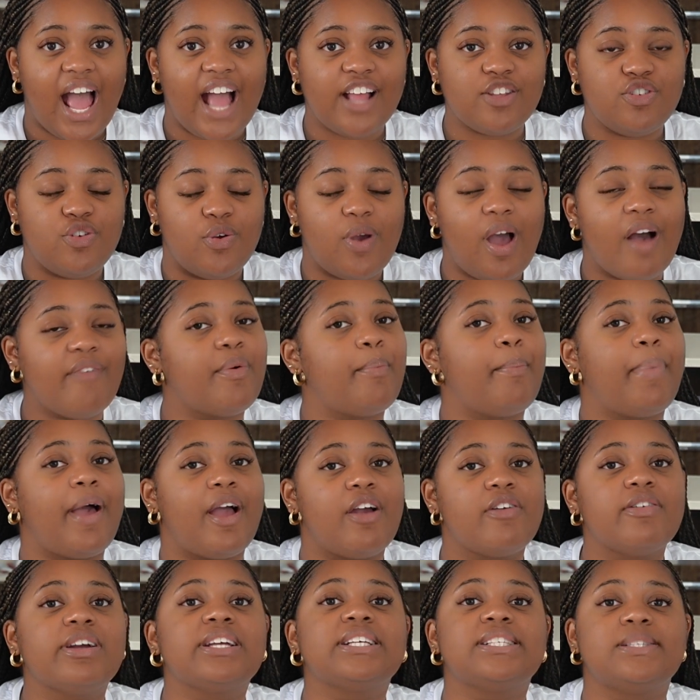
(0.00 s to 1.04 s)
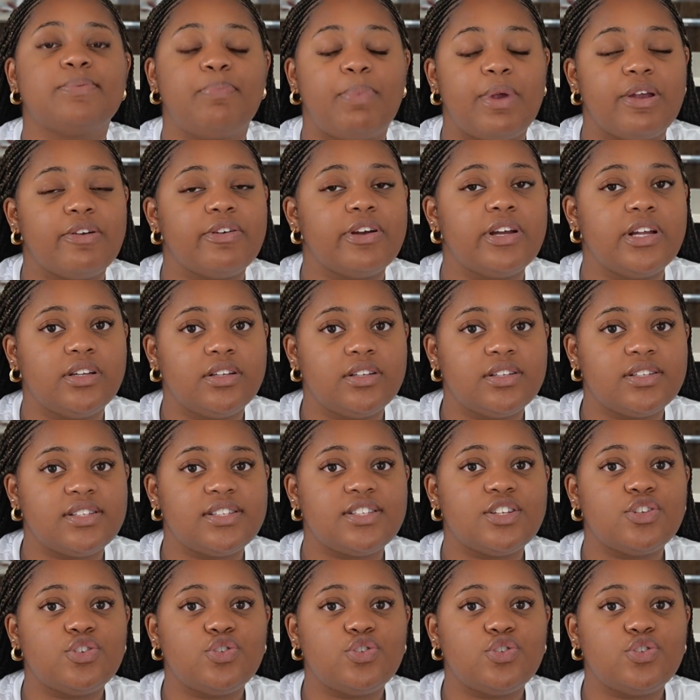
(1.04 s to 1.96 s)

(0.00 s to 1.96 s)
and you have a better experience.